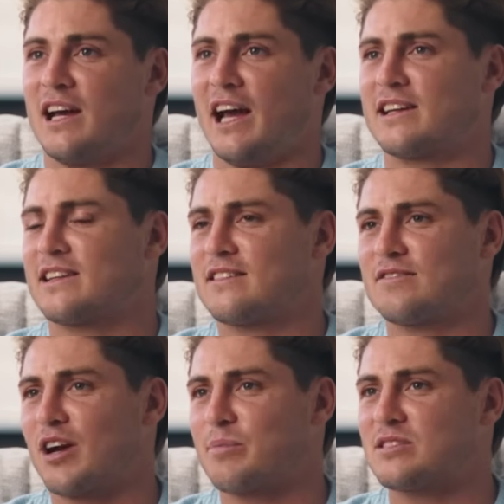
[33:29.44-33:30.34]
And
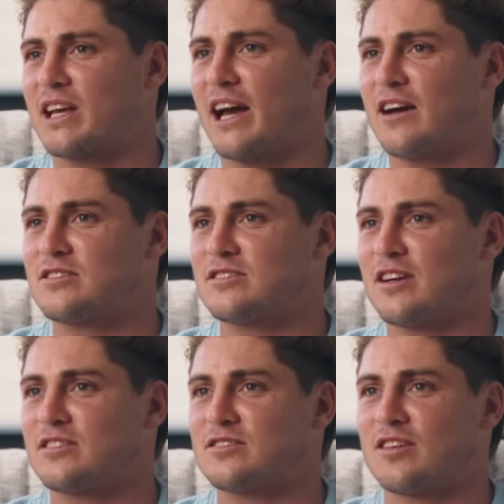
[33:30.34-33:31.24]
rugby's chaos,
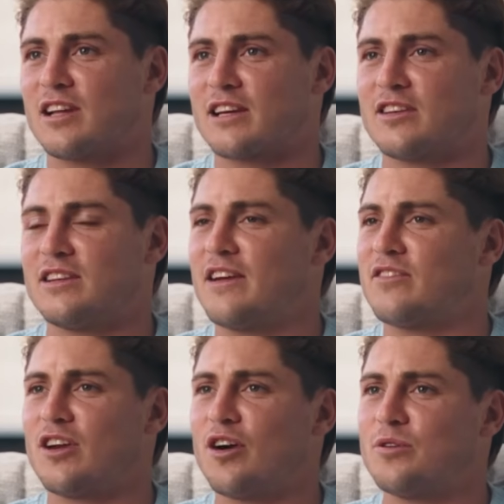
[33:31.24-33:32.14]
so it's not like you
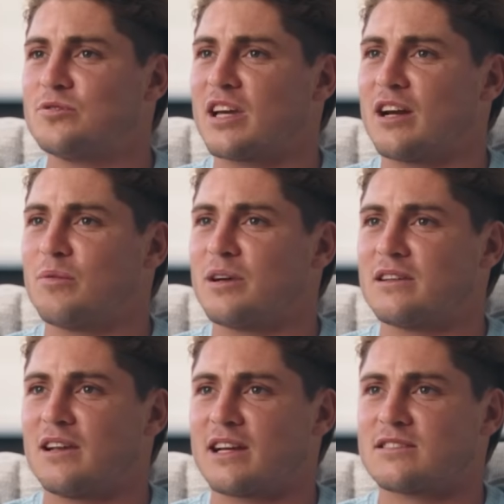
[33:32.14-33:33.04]
never know who's going to
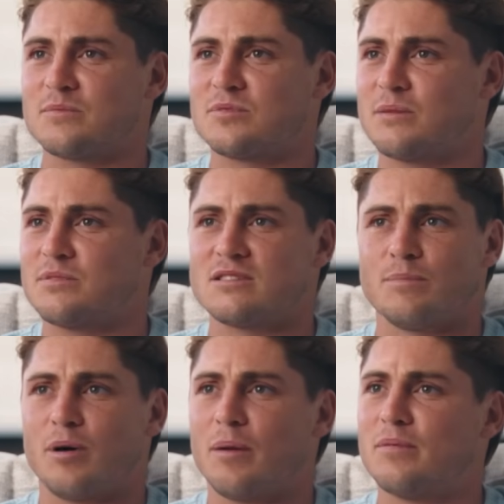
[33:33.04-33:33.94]
win. Like sometimes there's a
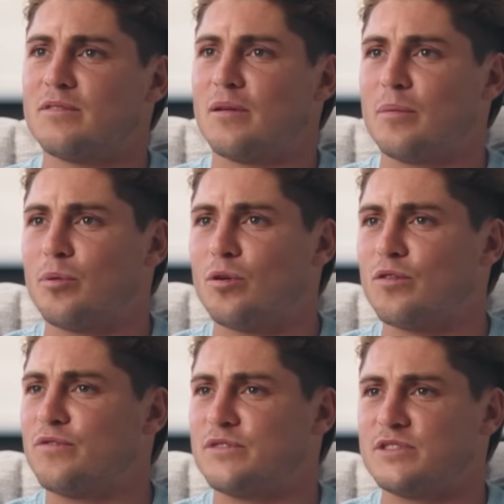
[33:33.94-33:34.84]
bobble of the
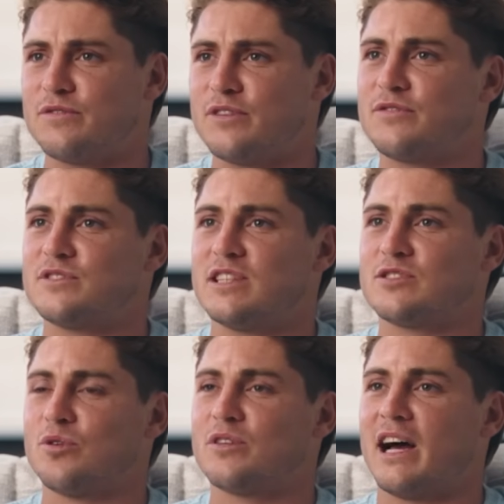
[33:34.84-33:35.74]
ball, 50-50s,
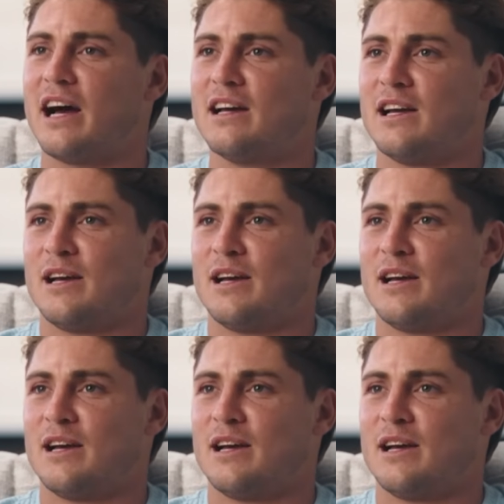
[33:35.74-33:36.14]
all that.